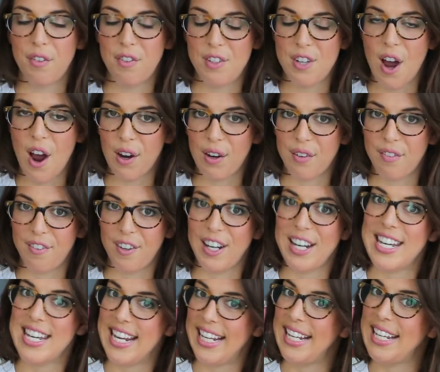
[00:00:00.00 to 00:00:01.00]
photographer,
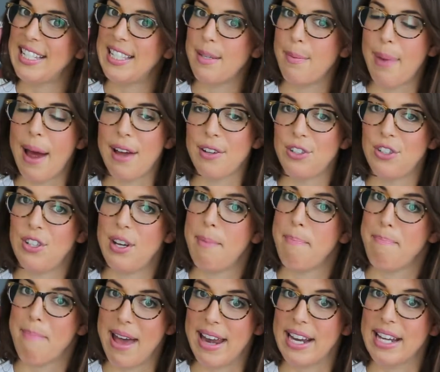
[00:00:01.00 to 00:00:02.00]
Nicki
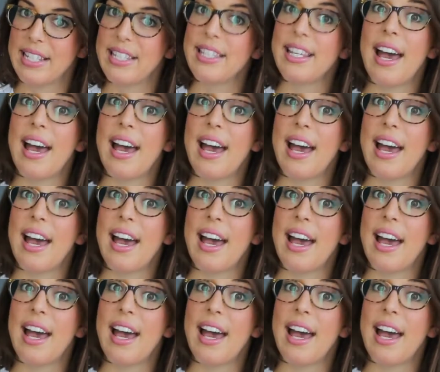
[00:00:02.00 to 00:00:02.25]
Sebastian, met us